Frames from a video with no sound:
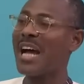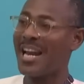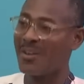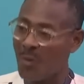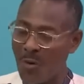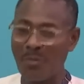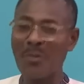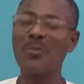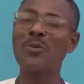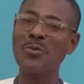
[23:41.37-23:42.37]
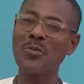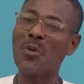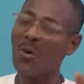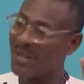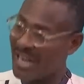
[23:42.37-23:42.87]
I know people you will
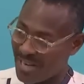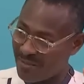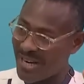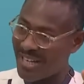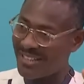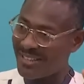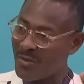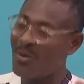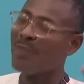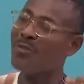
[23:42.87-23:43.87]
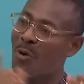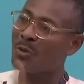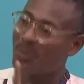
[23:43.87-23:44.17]
call dadaba who have gone